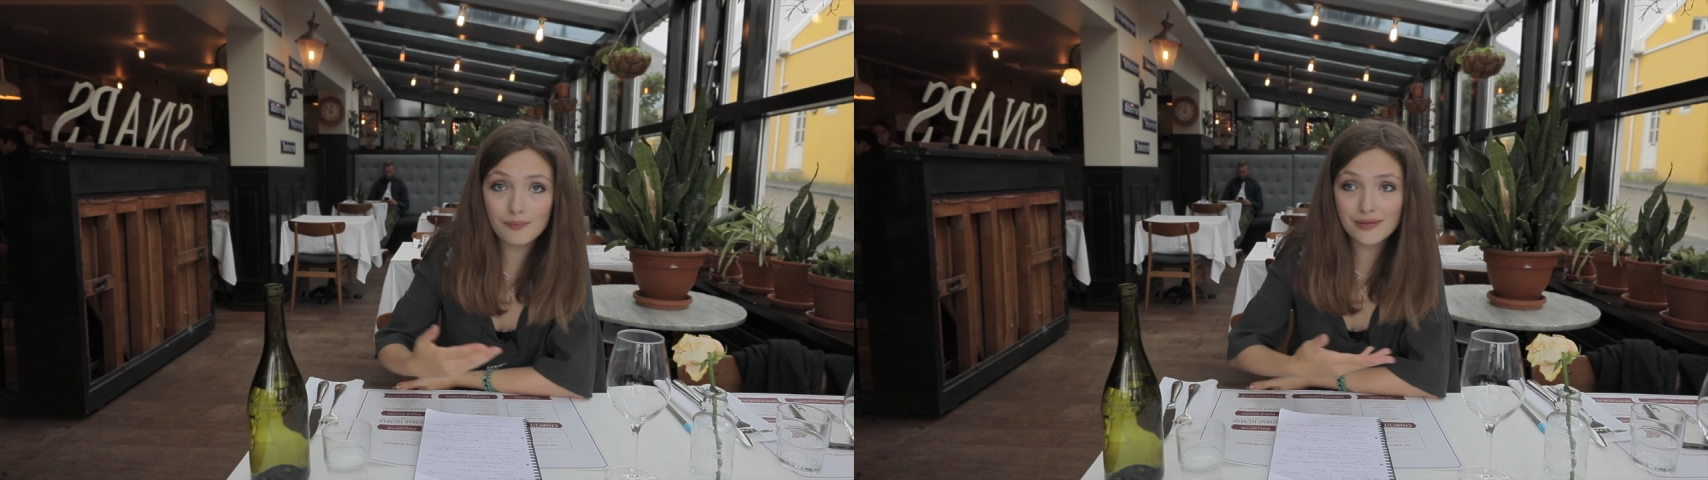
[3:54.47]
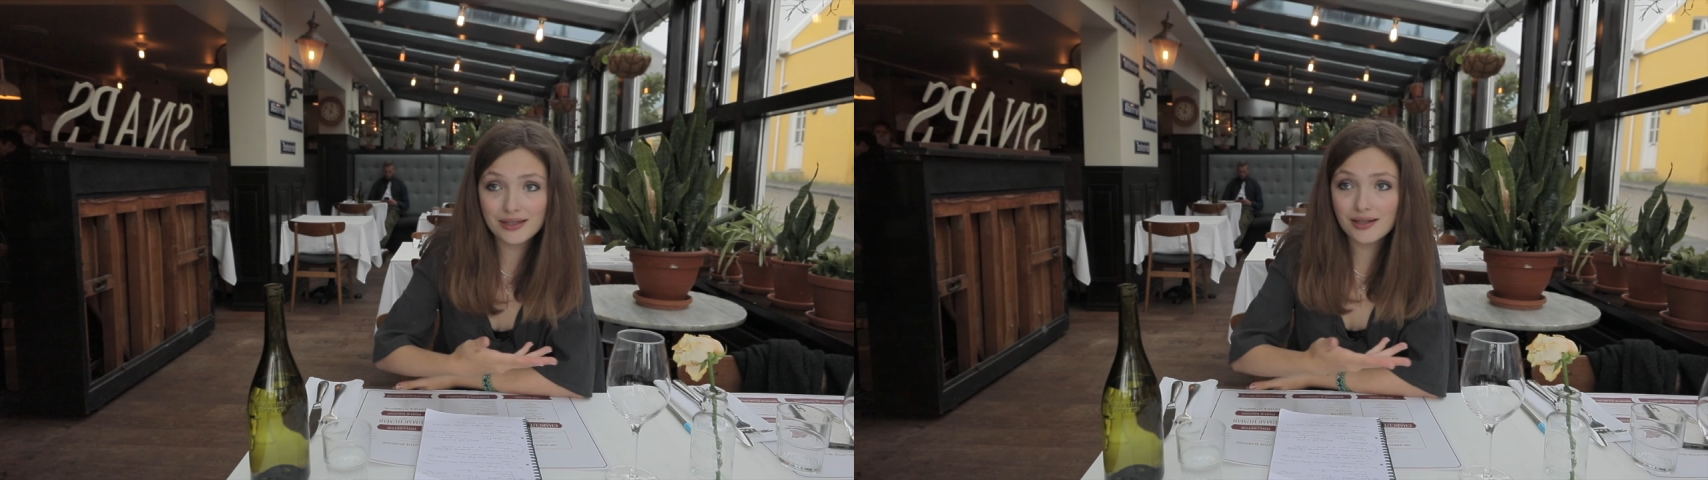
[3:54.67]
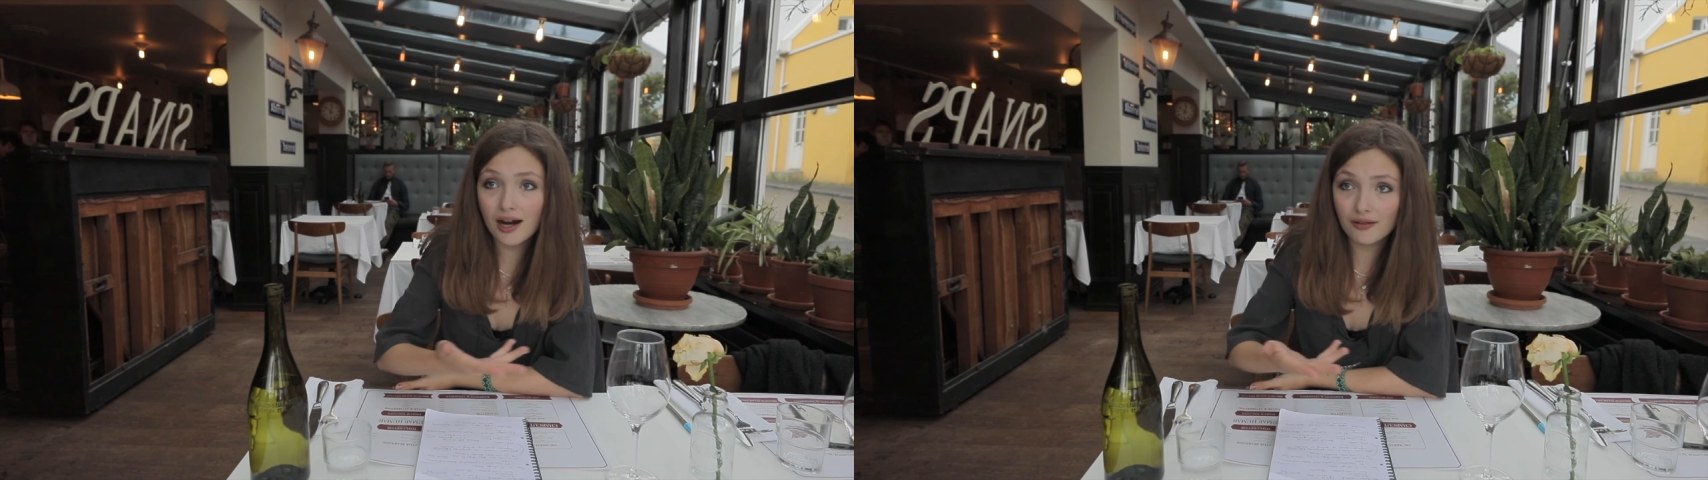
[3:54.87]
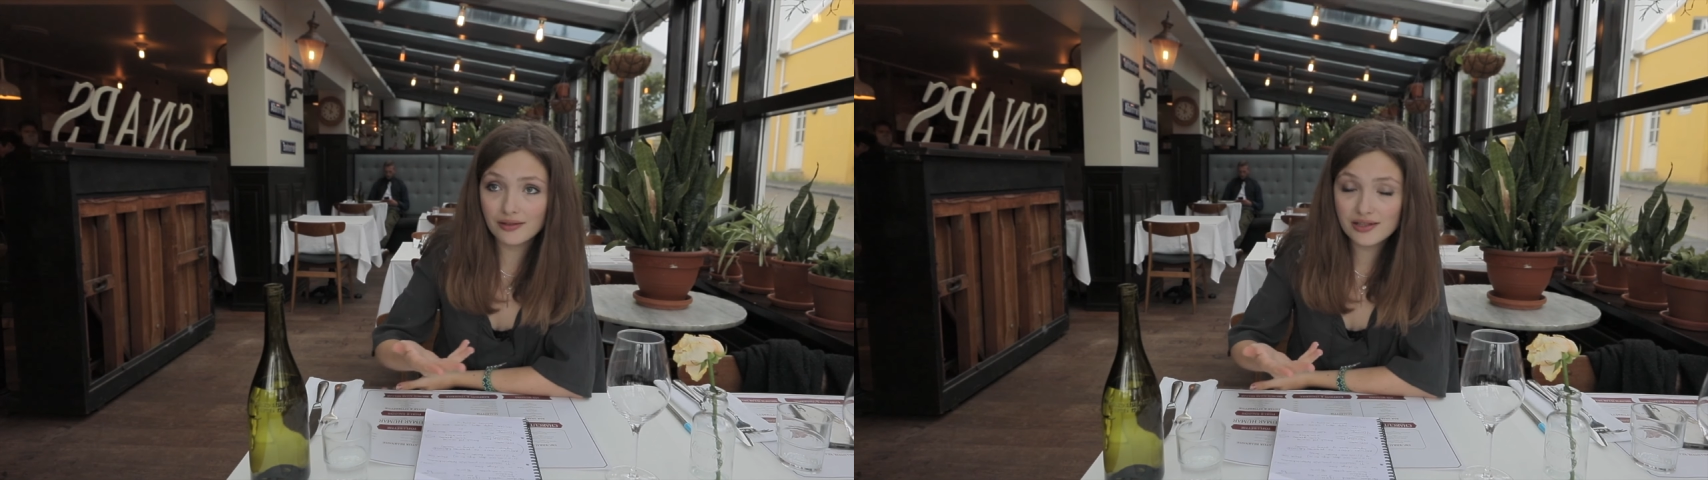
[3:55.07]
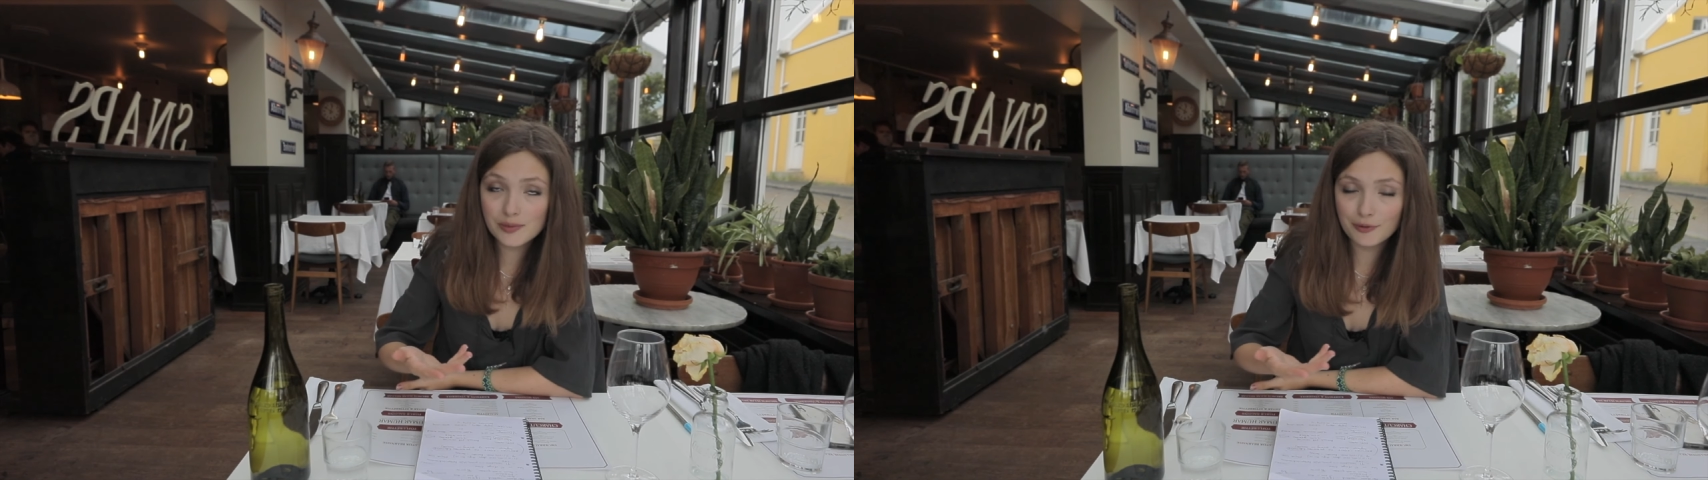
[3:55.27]
this
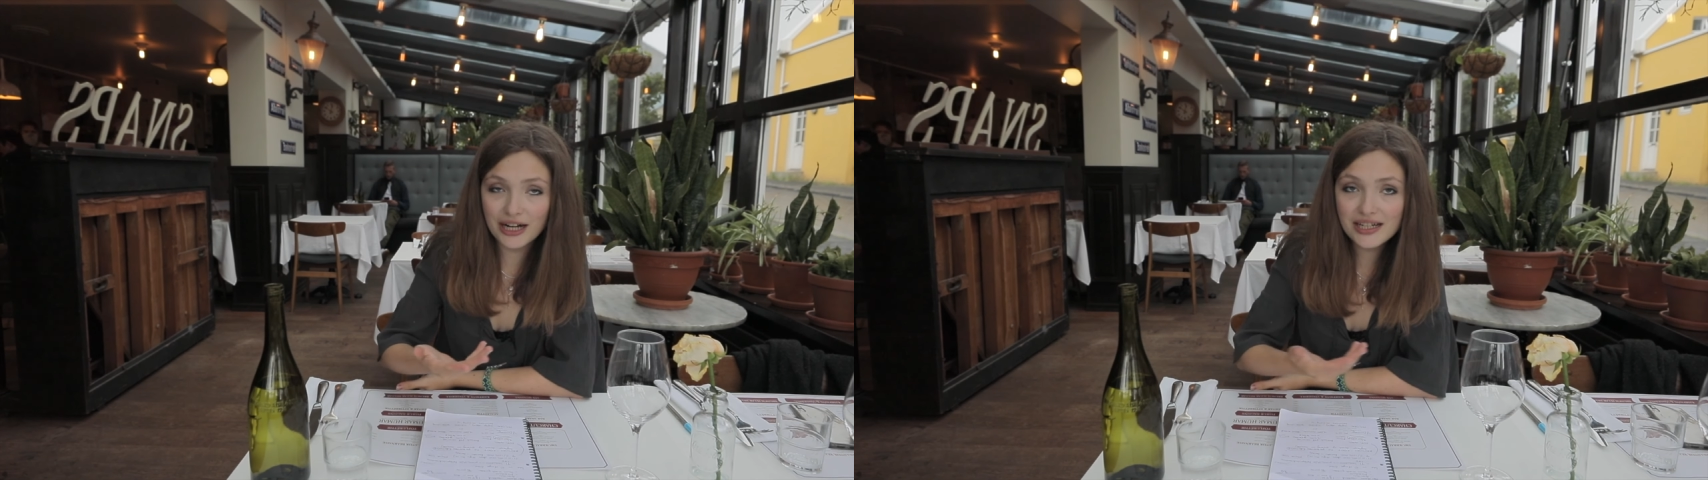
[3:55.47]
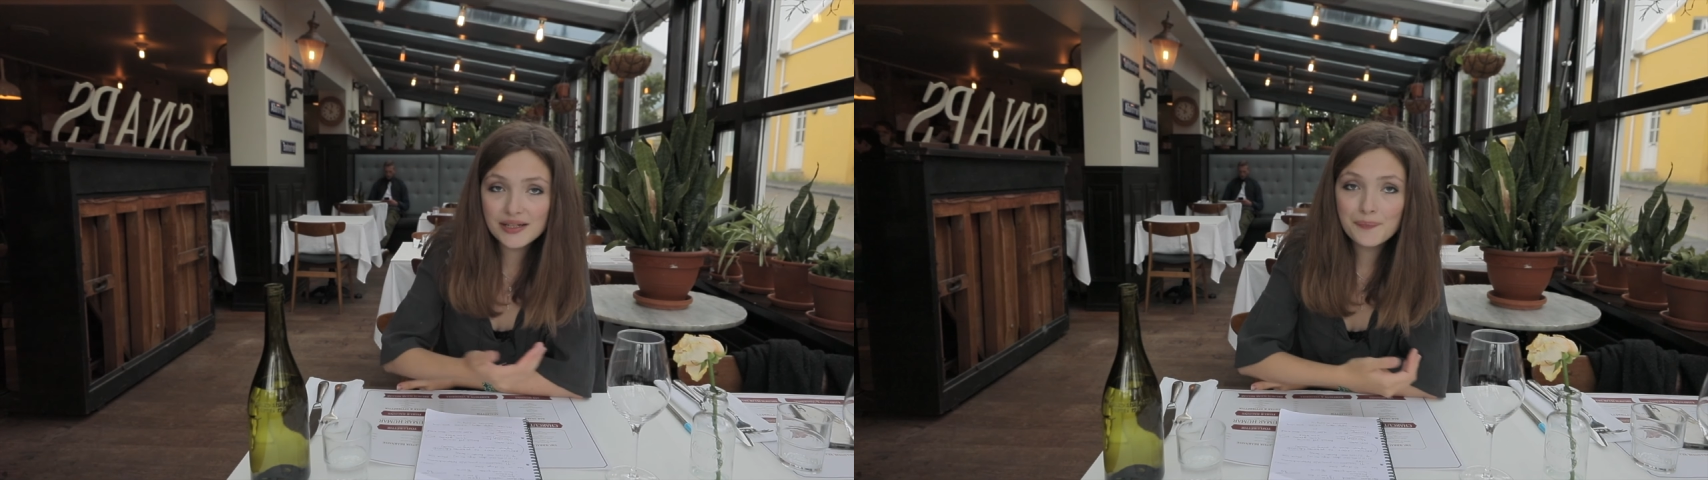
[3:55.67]
current spread.